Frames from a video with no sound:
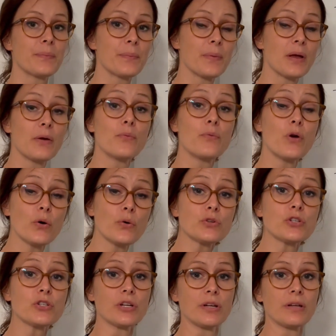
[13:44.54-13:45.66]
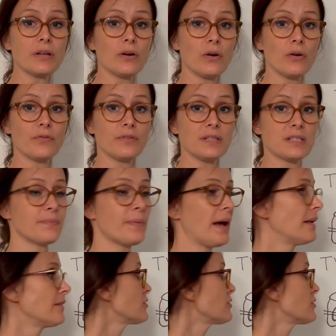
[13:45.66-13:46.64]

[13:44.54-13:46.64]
erosion of this band.